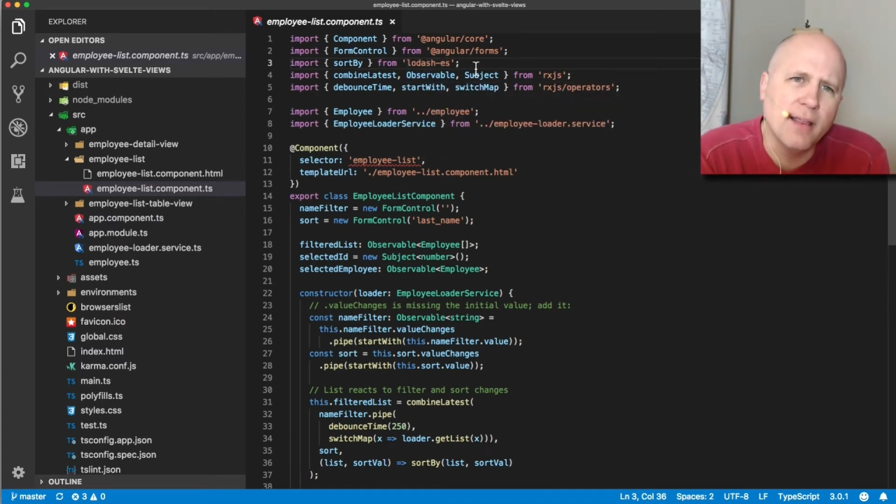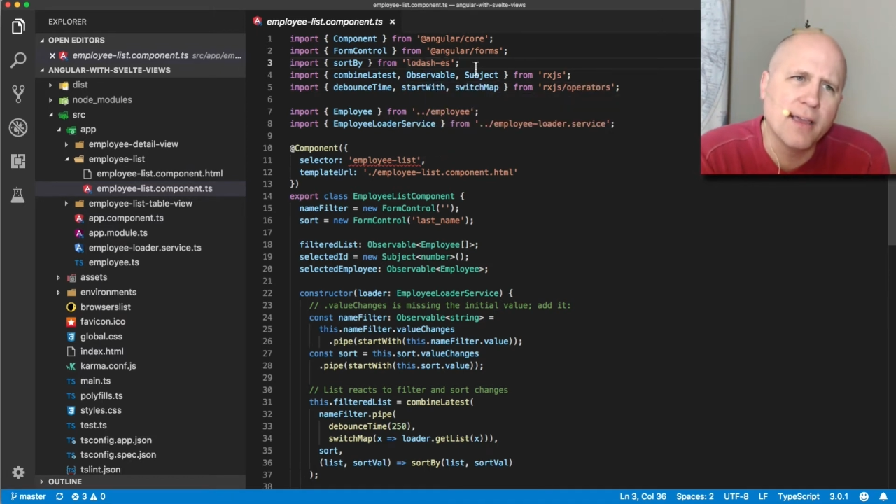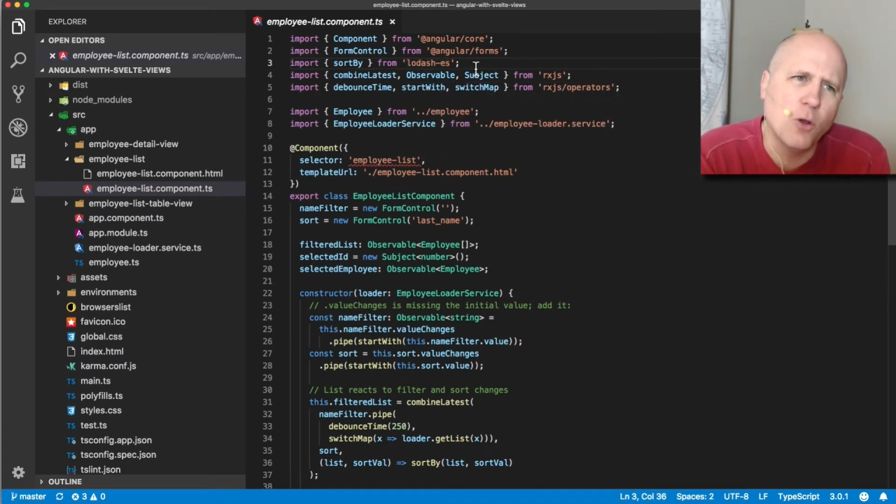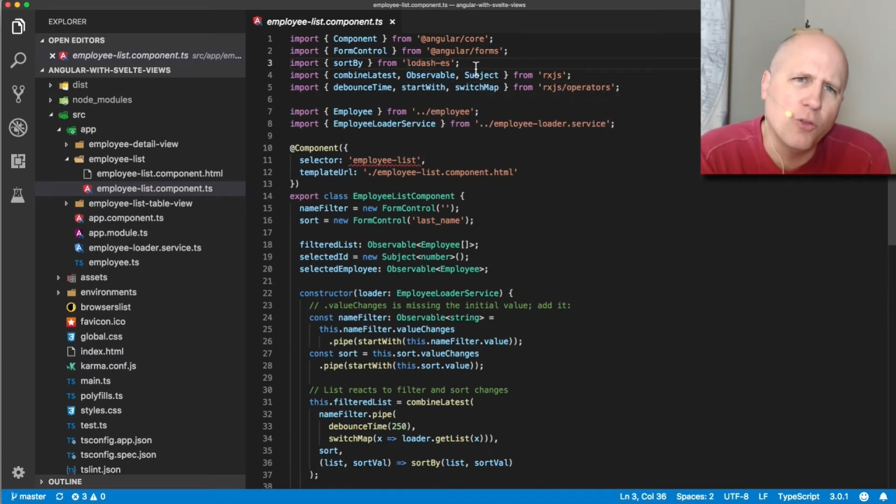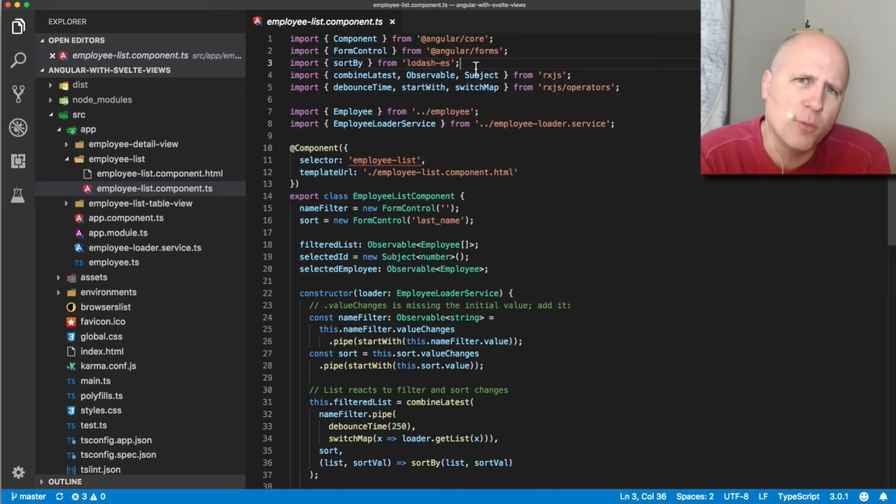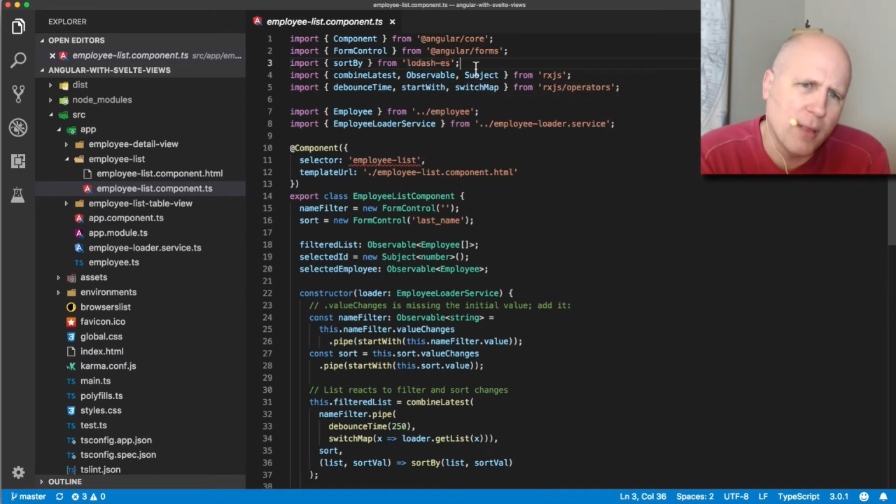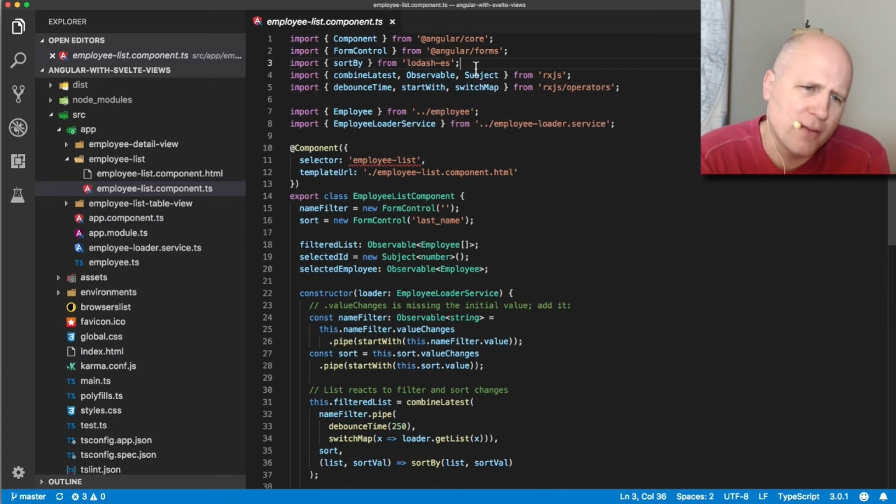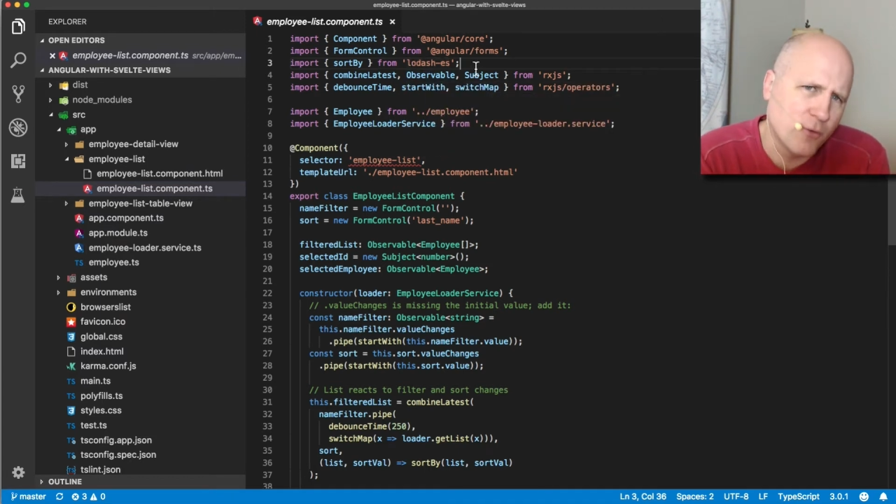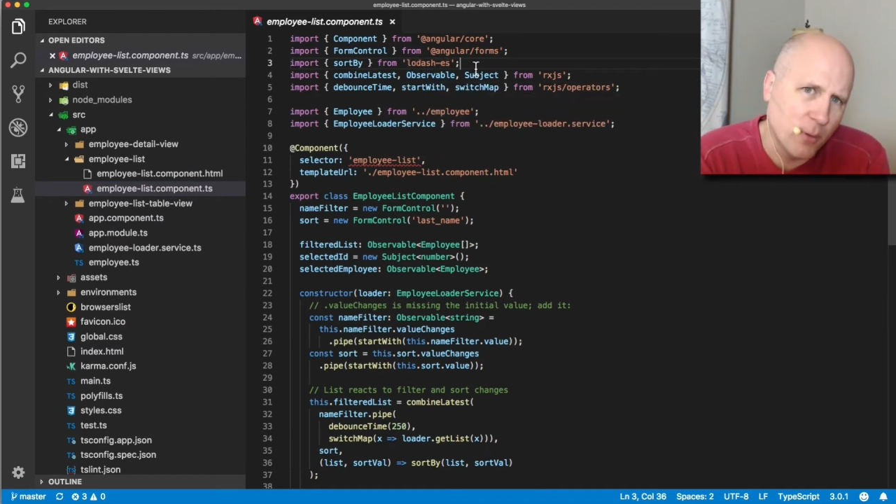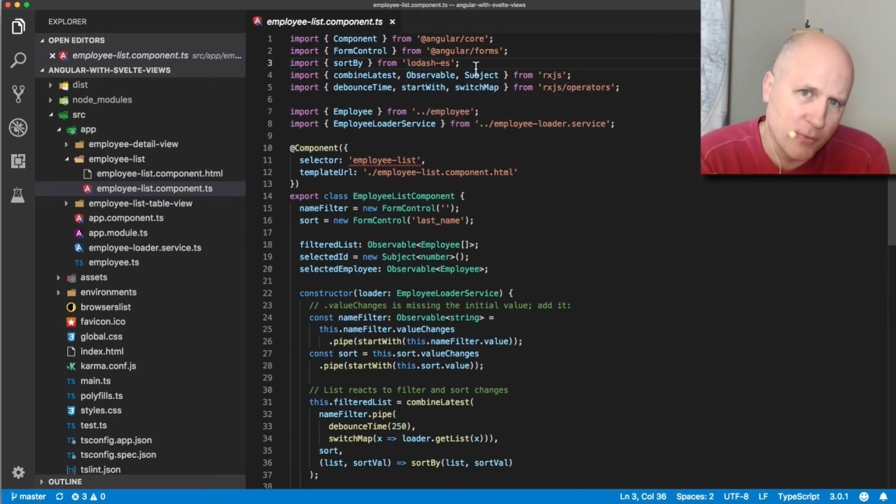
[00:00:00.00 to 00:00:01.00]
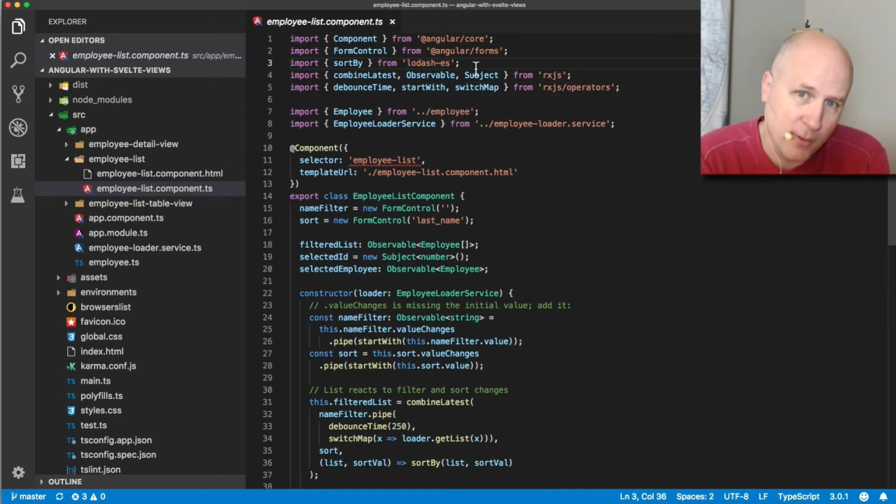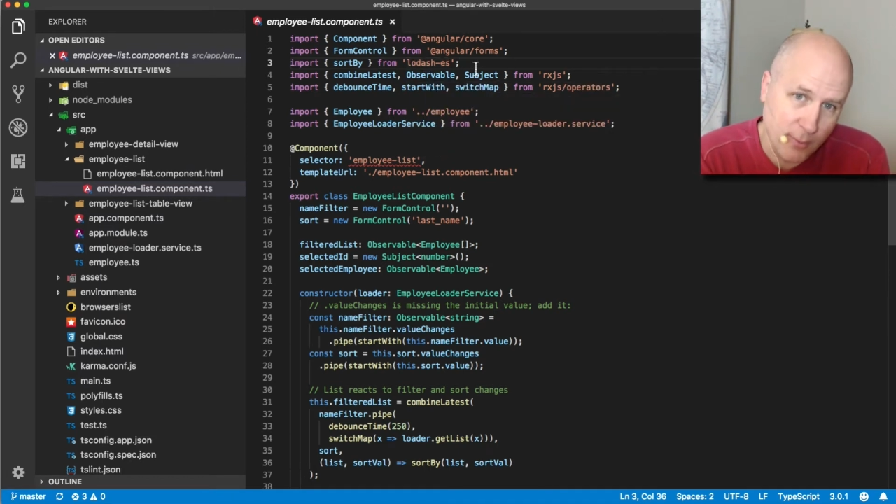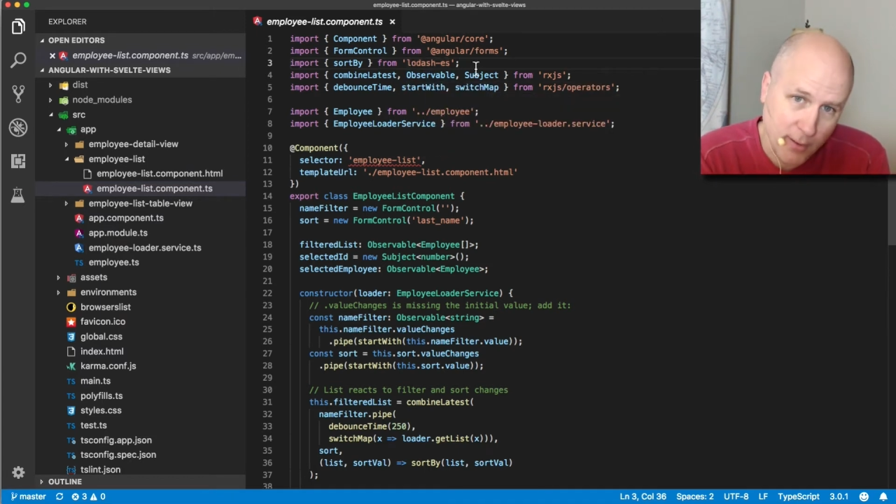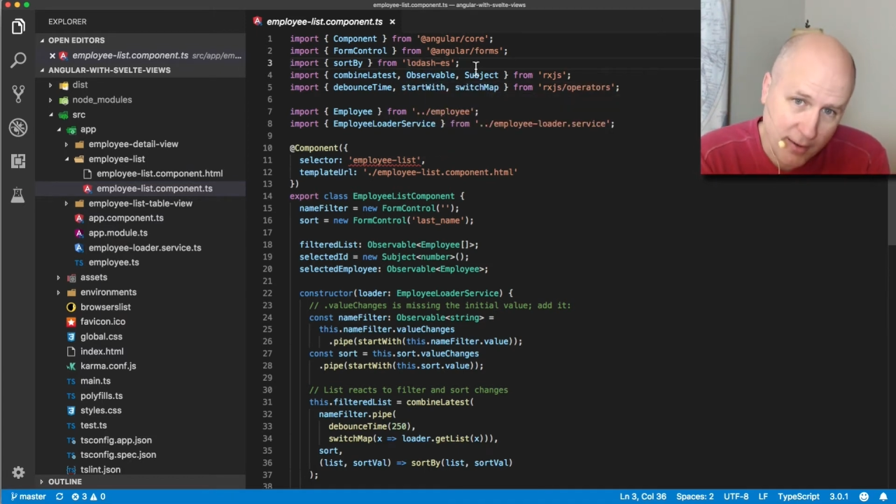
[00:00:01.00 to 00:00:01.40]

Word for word: like older platforms, you